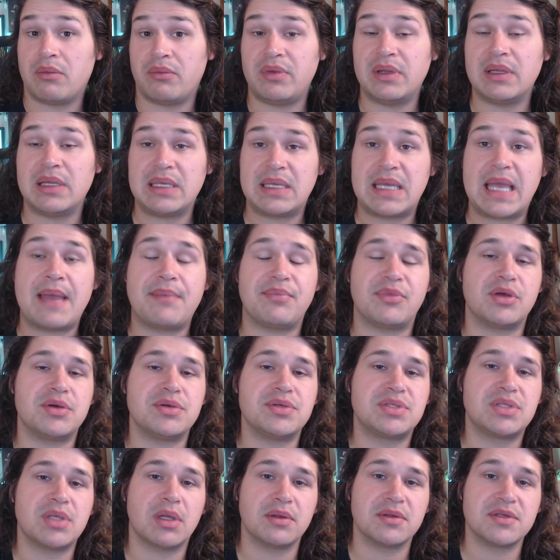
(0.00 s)
really kept those
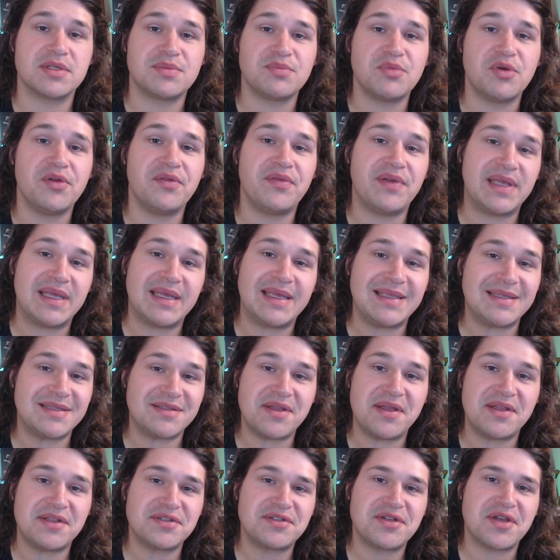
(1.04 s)
dollars moving in,
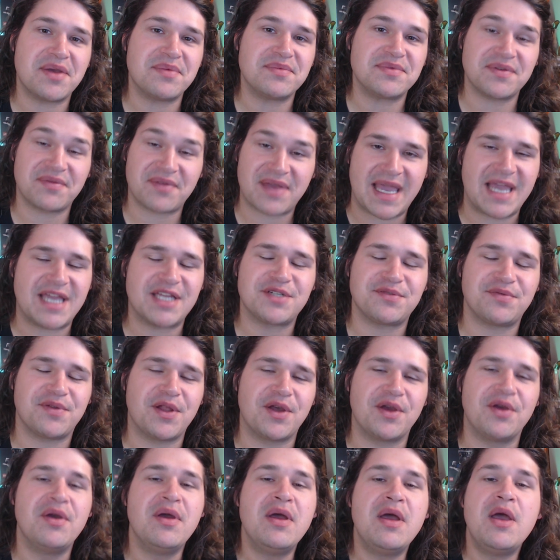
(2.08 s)
in terms of cash
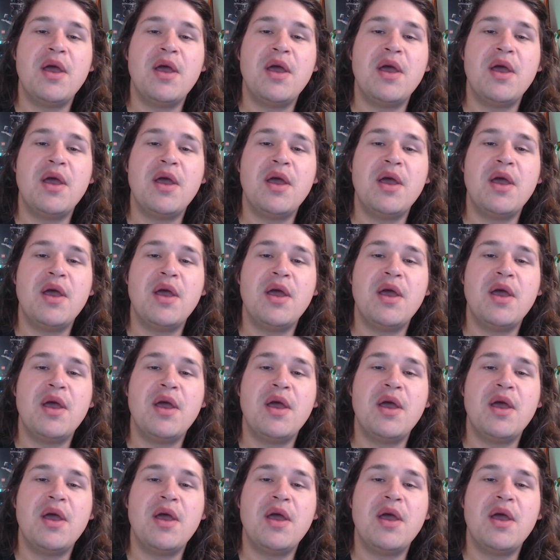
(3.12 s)
flow.